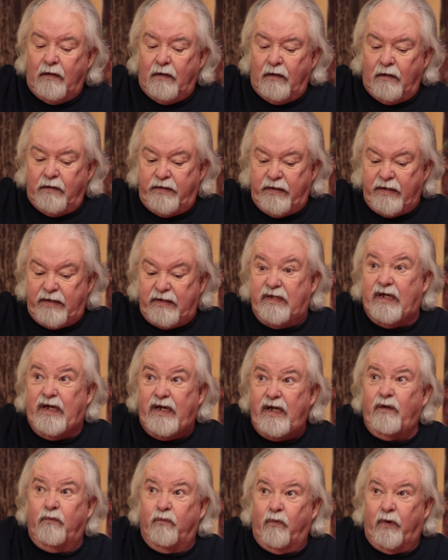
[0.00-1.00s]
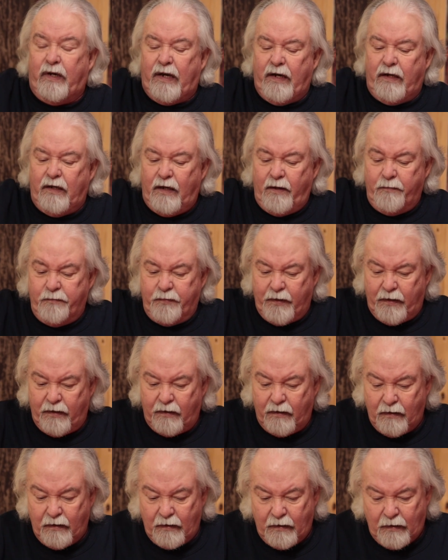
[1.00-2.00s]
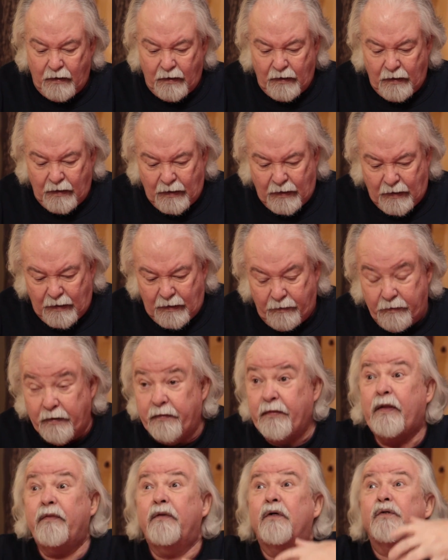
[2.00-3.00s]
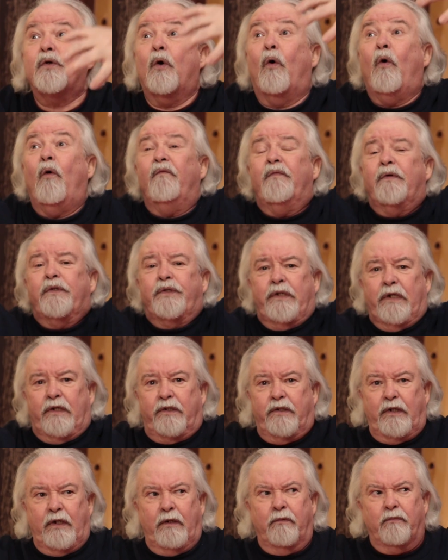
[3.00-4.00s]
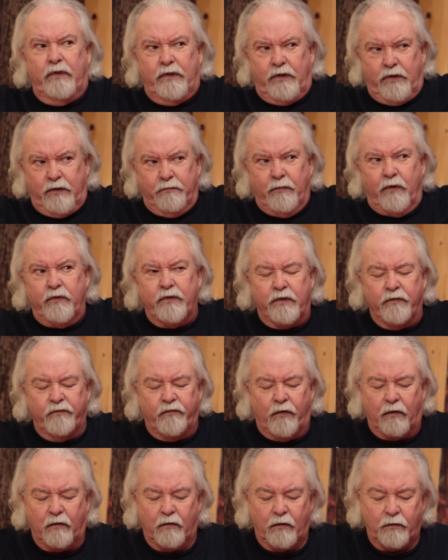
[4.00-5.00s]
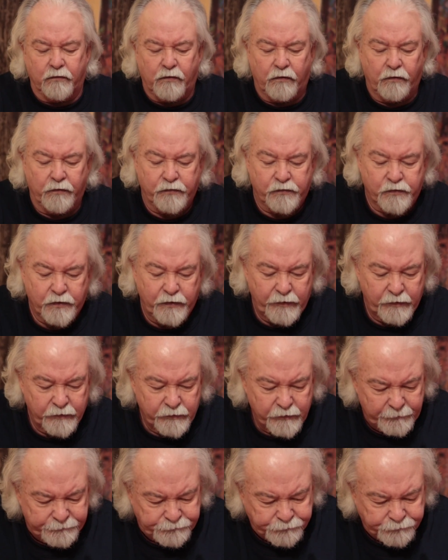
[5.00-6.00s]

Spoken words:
16, we're getting up there. And then there's over 16, which is most of our old growth trees.